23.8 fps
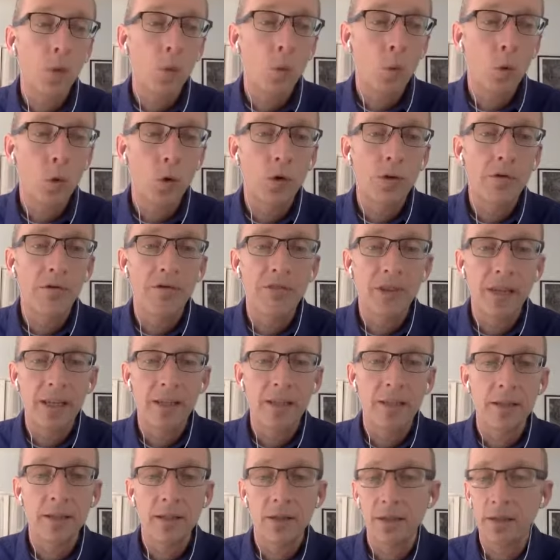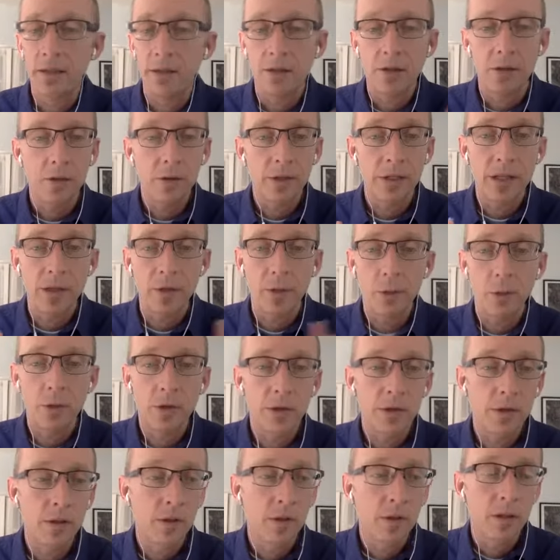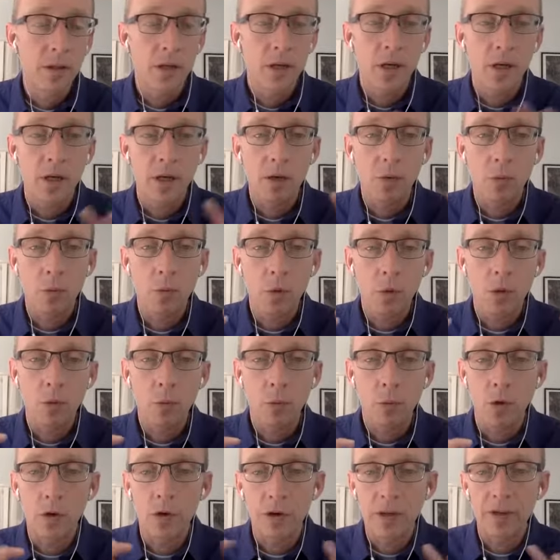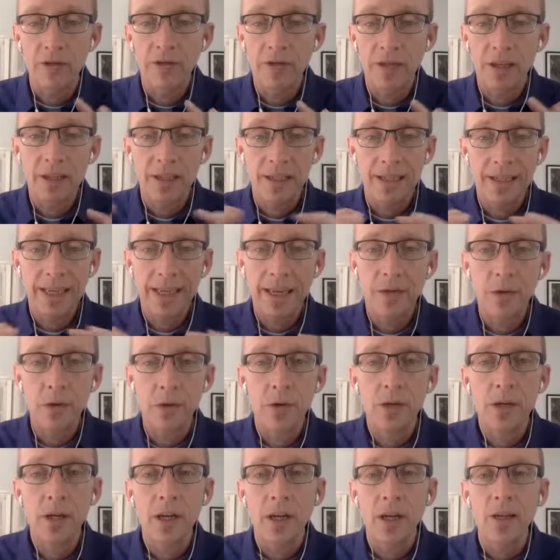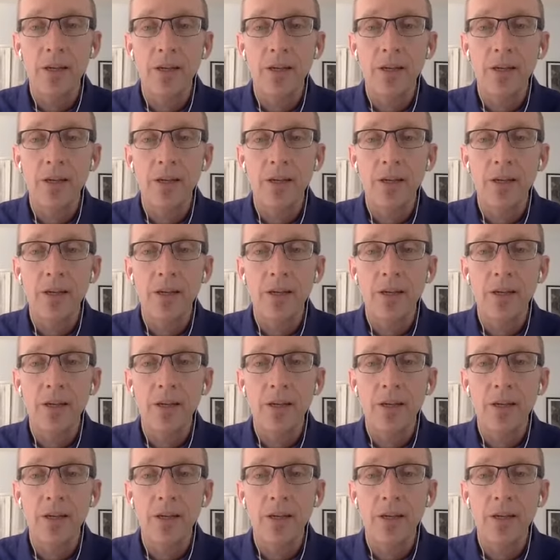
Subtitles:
WordFence, just all together, one word and fence together.